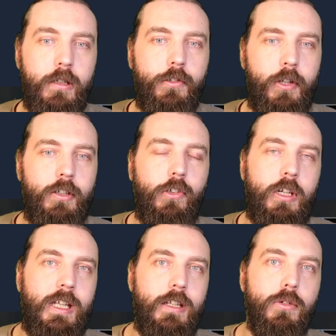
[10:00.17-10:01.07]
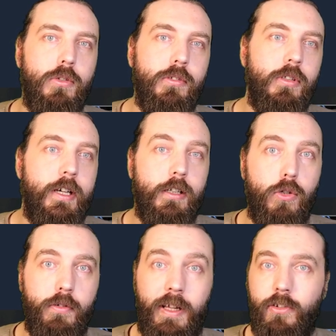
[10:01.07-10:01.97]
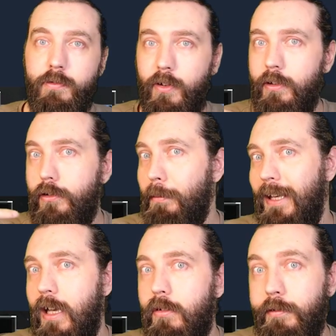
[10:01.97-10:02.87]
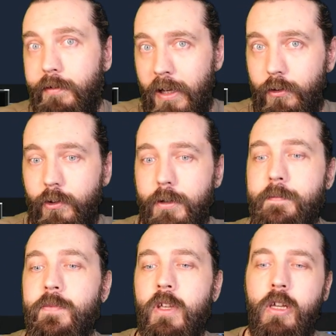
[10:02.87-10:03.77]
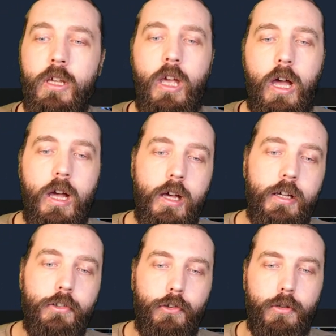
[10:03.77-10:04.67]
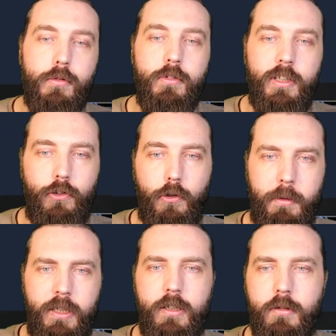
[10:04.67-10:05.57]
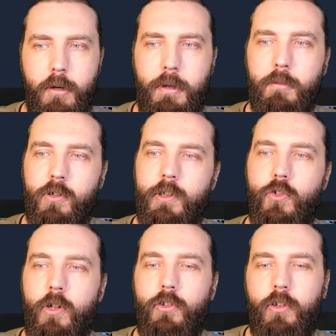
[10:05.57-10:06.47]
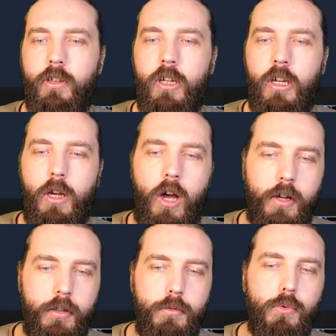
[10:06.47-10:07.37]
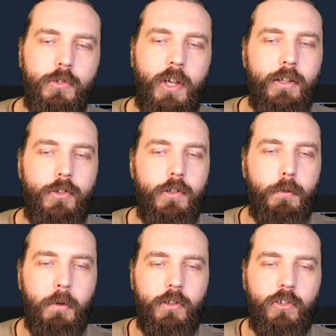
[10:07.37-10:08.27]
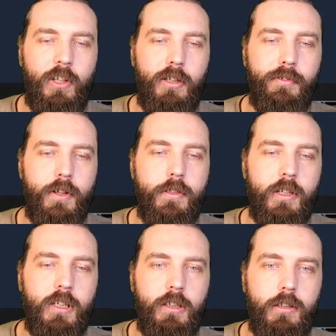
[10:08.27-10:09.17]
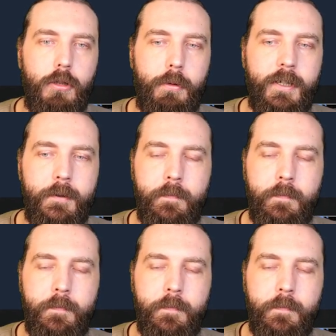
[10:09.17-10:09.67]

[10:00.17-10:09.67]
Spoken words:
so it's going to get your corvettes and fighters back out faster. So this could be a bit more interesting. I will test this myself, I think, a little bit,